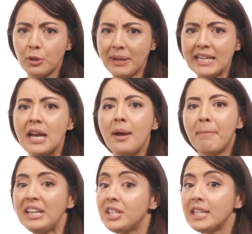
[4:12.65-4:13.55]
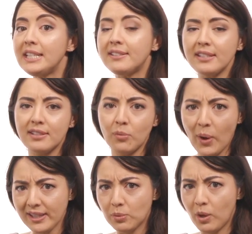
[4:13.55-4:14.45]
you mean patiently sit and
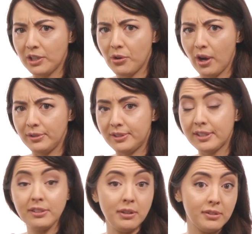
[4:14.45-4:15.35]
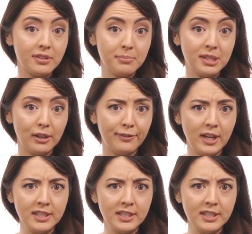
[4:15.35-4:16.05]
wait while your host excuses himself